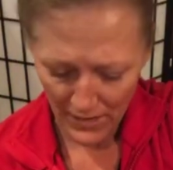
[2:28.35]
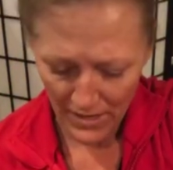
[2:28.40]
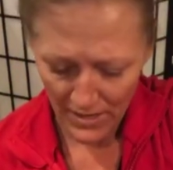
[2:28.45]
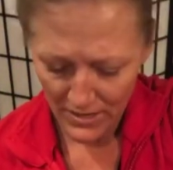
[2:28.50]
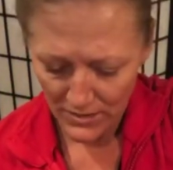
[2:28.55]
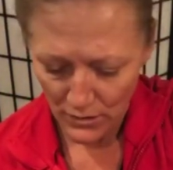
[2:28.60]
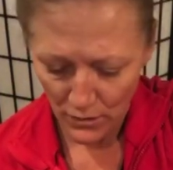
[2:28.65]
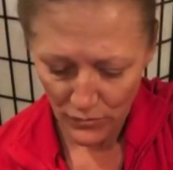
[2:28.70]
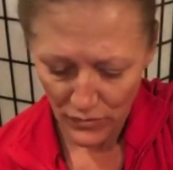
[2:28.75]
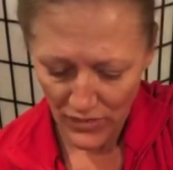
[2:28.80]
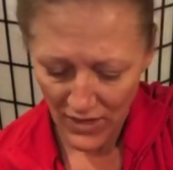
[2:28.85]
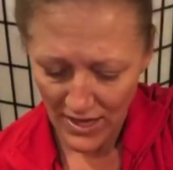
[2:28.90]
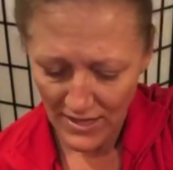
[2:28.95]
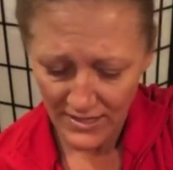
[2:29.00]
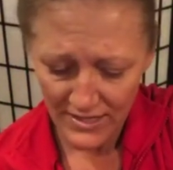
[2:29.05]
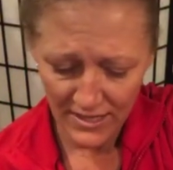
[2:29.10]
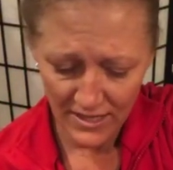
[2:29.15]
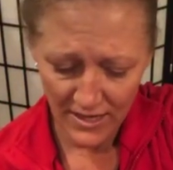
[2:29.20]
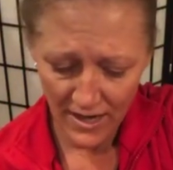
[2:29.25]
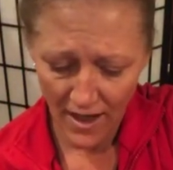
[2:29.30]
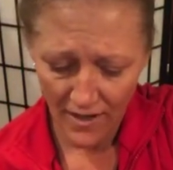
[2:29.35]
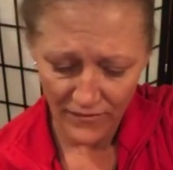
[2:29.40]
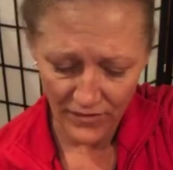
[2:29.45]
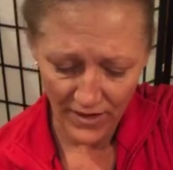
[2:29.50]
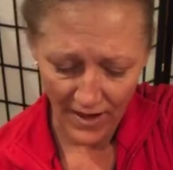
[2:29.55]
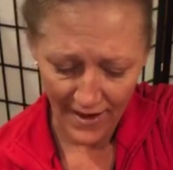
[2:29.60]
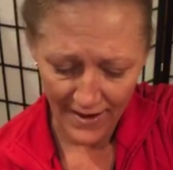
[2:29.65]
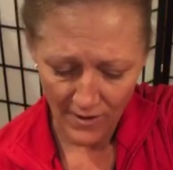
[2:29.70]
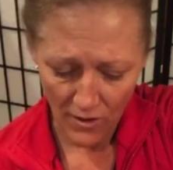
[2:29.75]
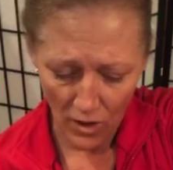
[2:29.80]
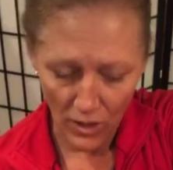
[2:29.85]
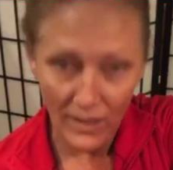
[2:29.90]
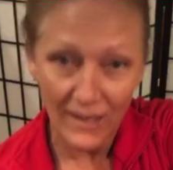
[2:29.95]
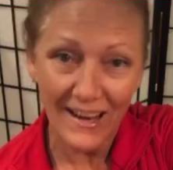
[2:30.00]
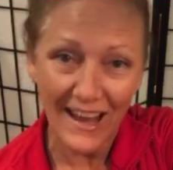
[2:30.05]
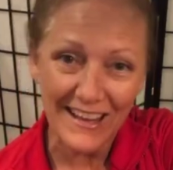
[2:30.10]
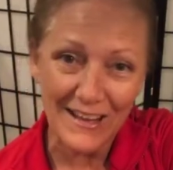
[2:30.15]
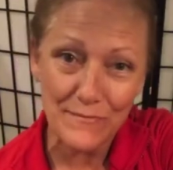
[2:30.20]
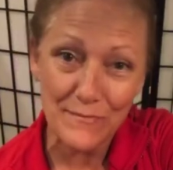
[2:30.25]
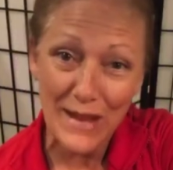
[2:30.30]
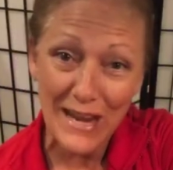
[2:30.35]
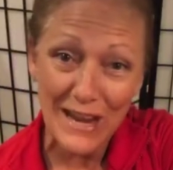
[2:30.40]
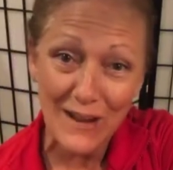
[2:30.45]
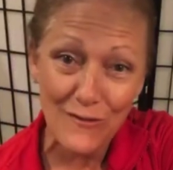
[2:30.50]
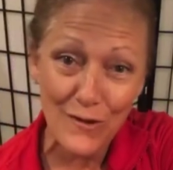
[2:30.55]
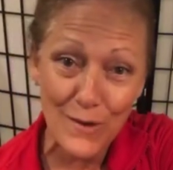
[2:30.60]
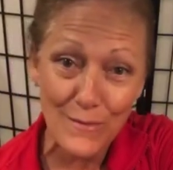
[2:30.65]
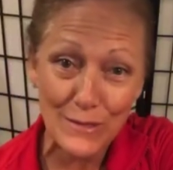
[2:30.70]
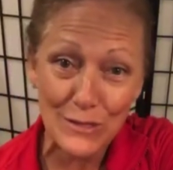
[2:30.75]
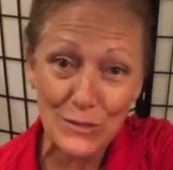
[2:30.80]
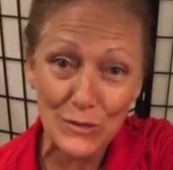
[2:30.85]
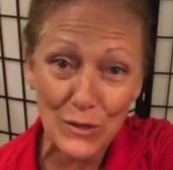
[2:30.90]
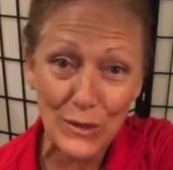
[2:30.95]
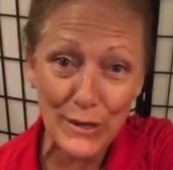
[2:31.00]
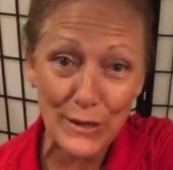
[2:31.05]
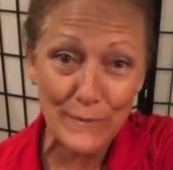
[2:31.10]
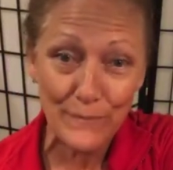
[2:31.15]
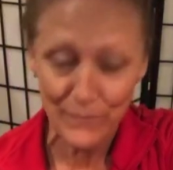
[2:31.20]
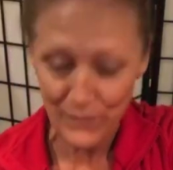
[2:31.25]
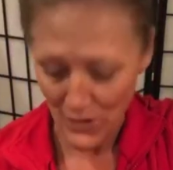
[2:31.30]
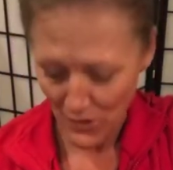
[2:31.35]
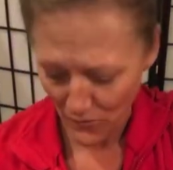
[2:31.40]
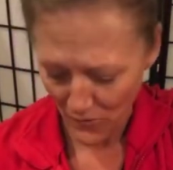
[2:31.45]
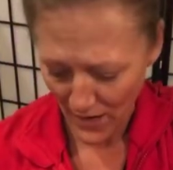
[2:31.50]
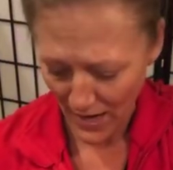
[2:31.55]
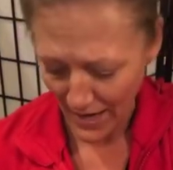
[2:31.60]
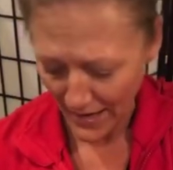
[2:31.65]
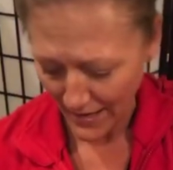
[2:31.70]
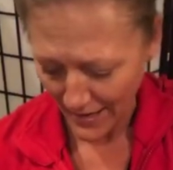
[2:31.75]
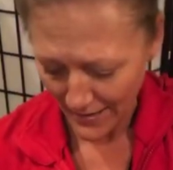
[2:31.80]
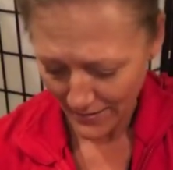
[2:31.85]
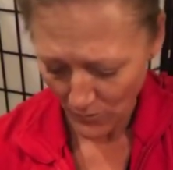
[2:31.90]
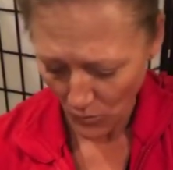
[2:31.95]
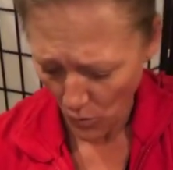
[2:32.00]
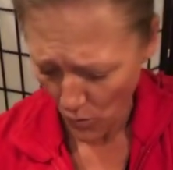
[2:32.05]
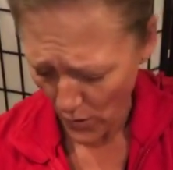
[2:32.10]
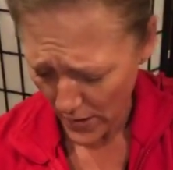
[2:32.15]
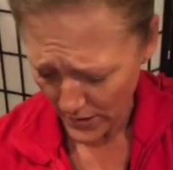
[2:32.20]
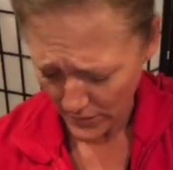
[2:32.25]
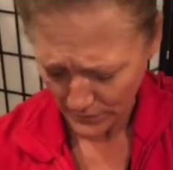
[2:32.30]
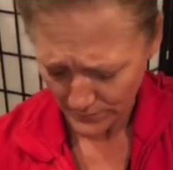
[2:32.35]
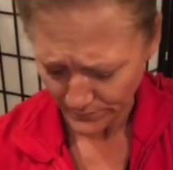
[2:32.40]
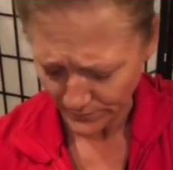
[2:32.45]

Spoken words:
So things in an oven, I call it like a mini crematorium. We gotta add the oil.